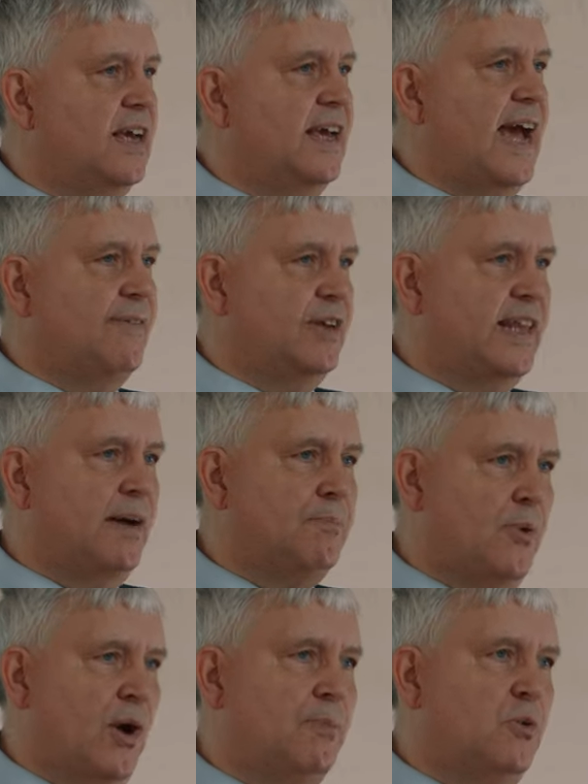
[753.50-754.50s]
having that
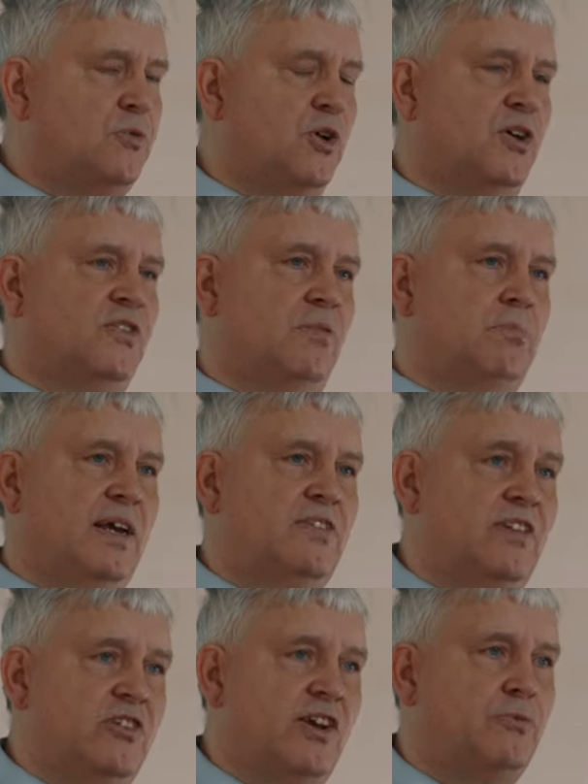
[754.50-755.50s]
Bible verse and
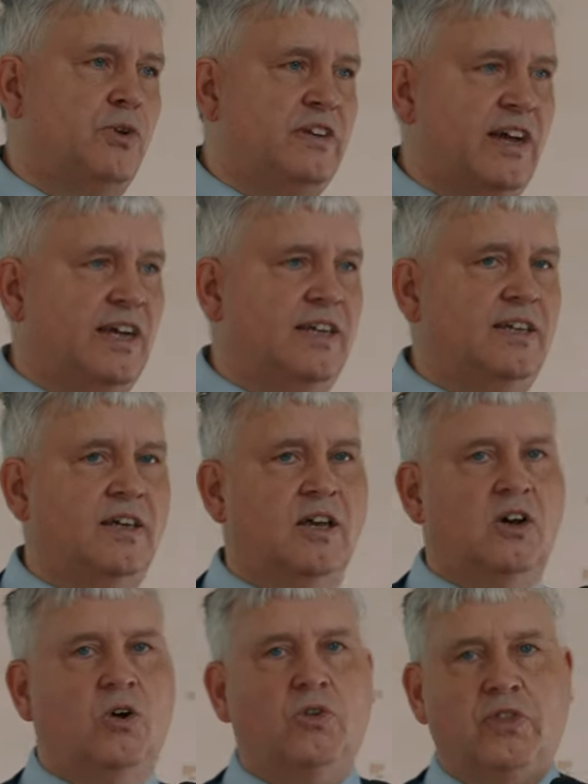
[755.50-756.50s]
message every day
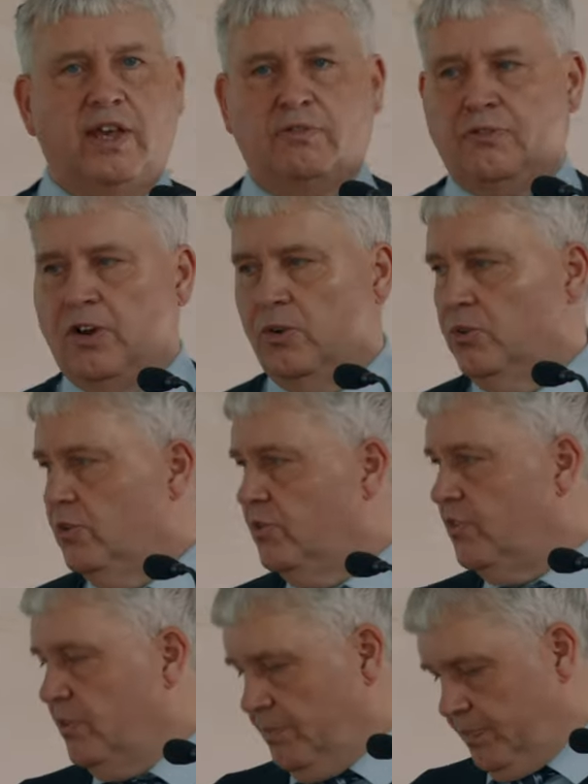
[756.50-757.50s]
on their
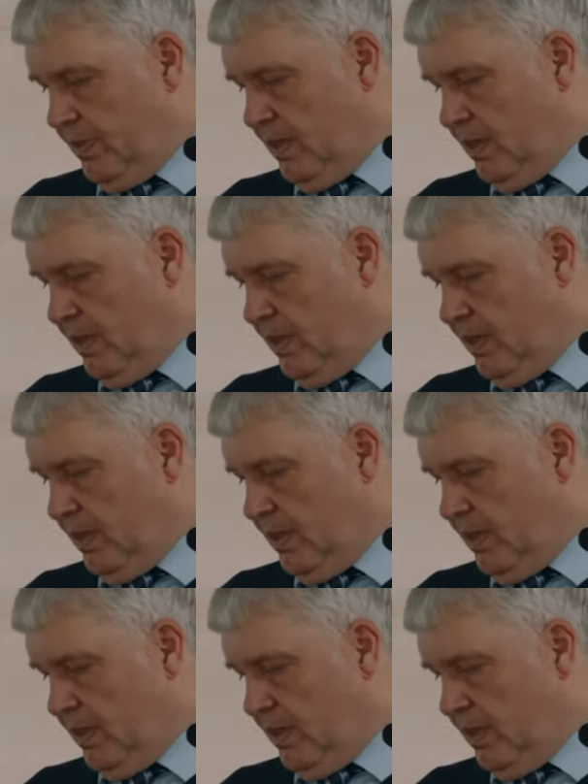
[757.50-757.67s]
phones.